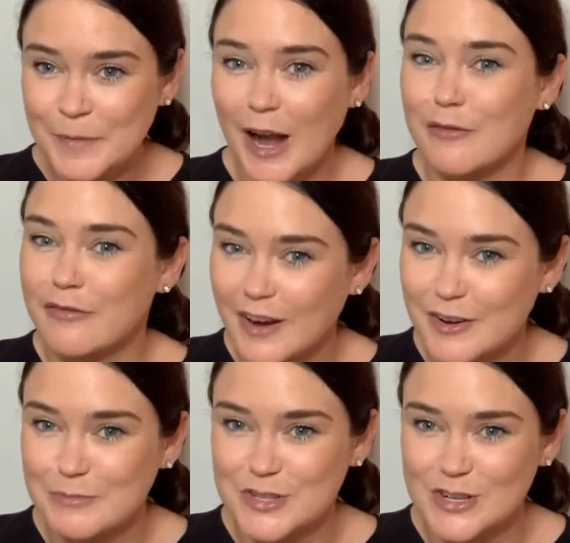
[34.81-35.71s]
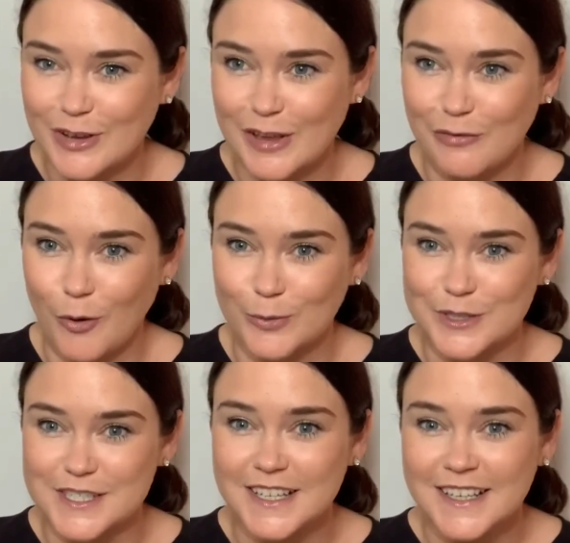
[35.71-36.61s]
are very much looking
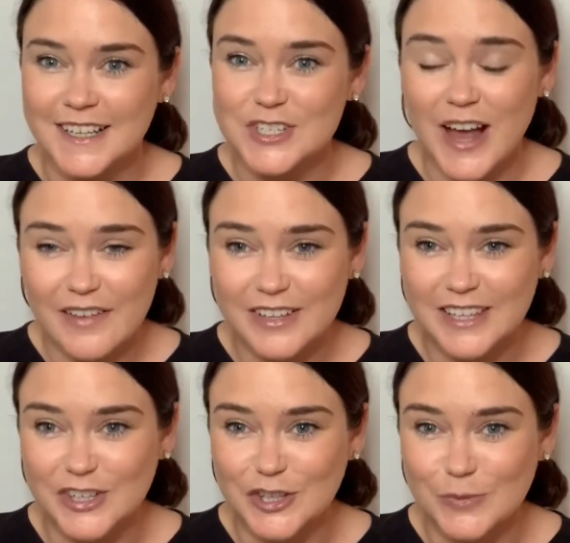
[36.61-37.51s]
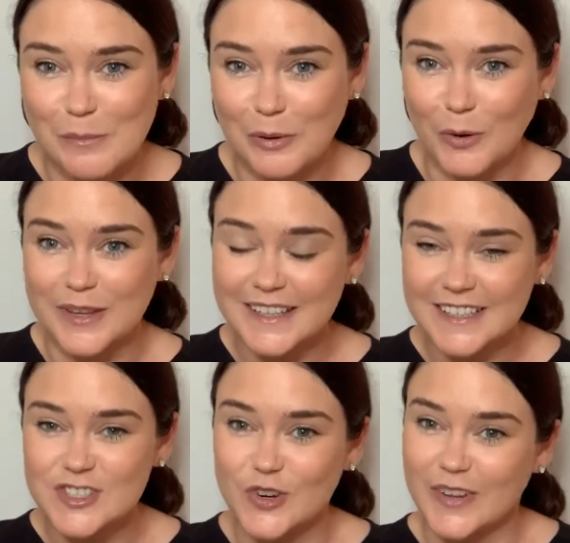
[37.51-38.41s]
forward to having their new
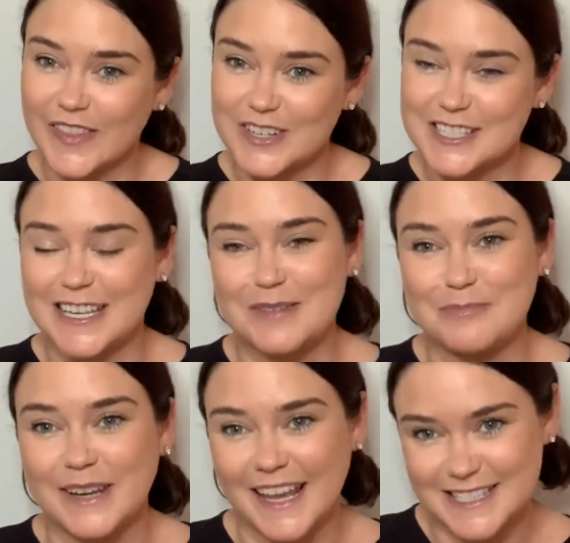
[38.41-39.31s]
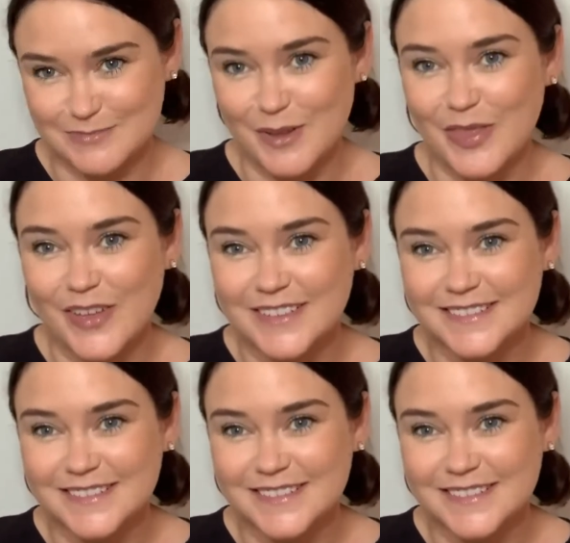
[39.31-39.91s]
employee join their team next month.